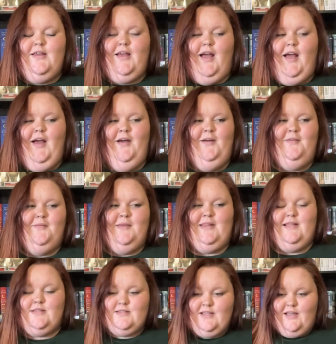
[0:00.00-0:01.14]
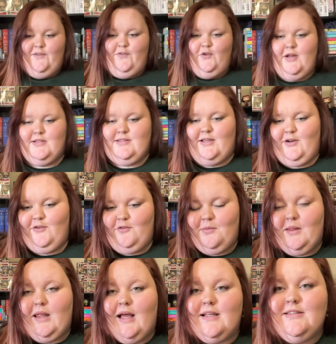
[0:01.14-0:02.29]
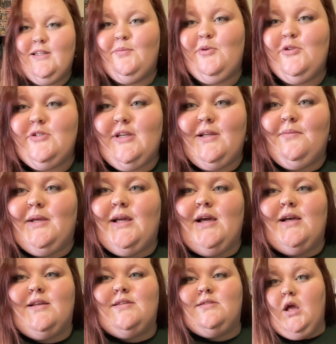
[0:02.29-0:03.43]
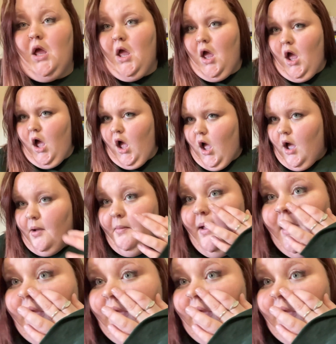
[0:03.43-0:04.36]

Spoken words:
This is a few days later from the last clip you've seen because, oh my